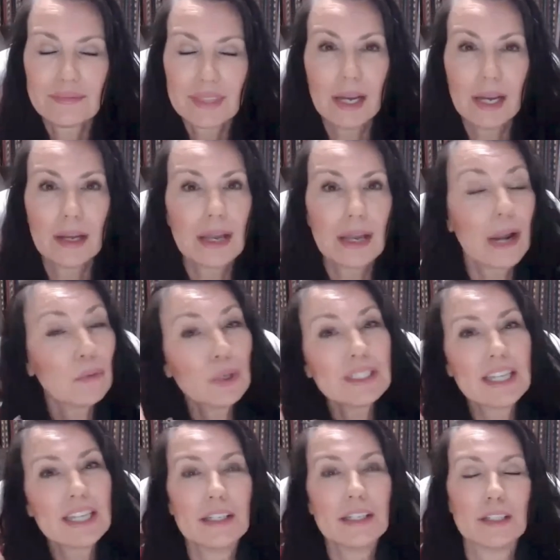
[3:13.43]
I
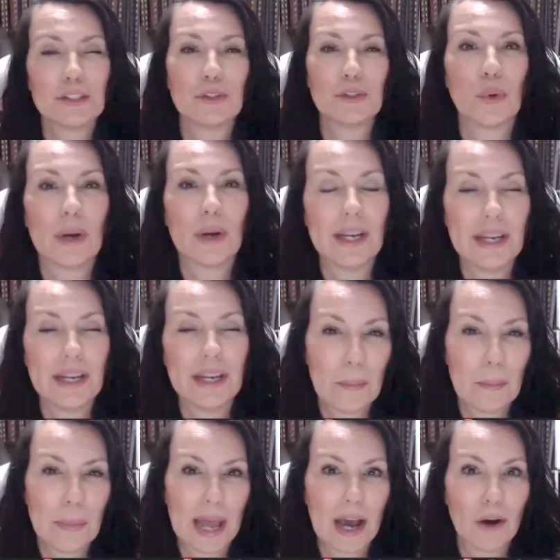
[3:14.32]
want to tell you a story
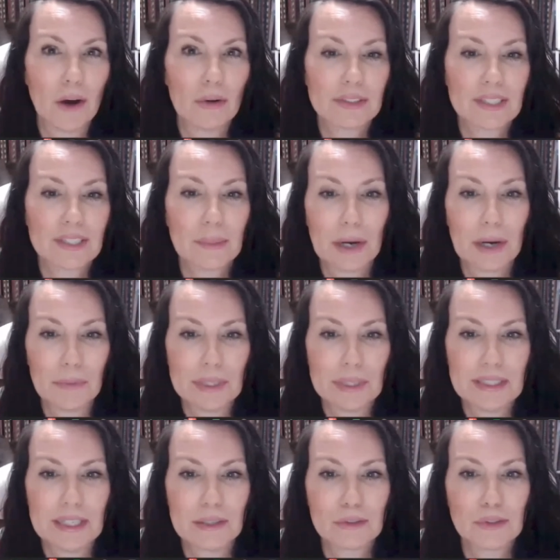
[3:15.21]
about my
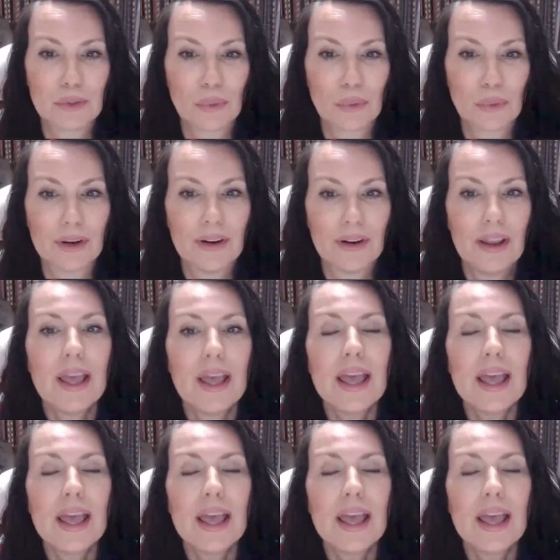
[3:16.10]
retail store